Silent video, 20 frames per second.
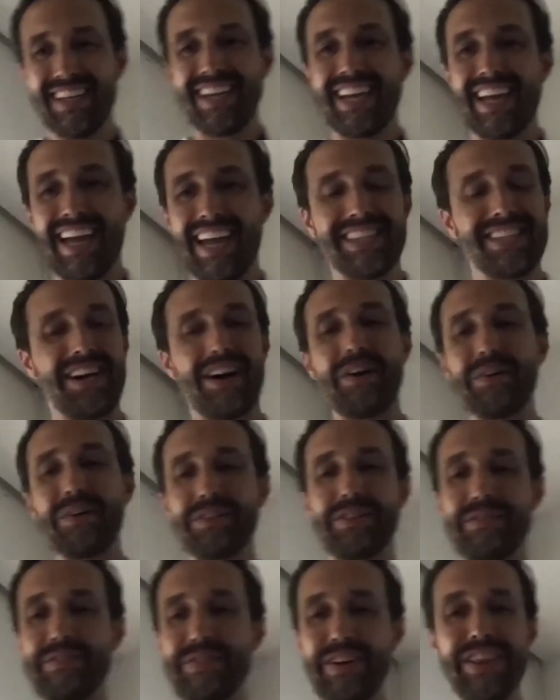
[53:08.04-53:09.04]
It's always
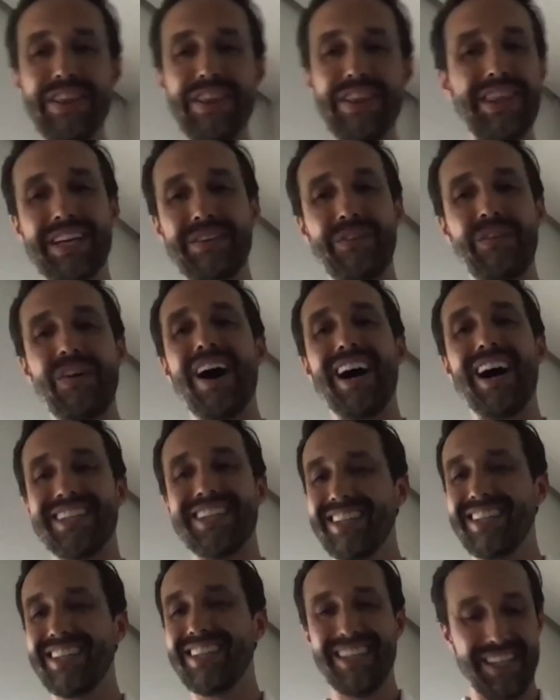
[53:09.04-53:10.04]
a fun thing to
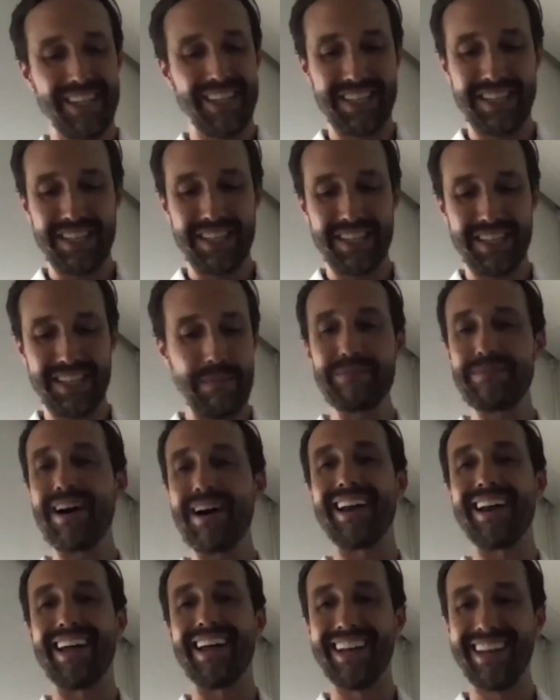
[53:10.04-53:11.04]
watch. Something
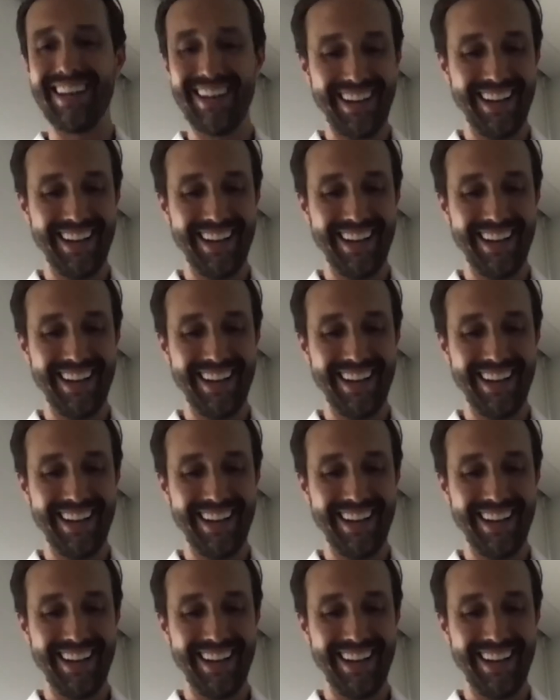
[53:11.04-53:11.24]
about it.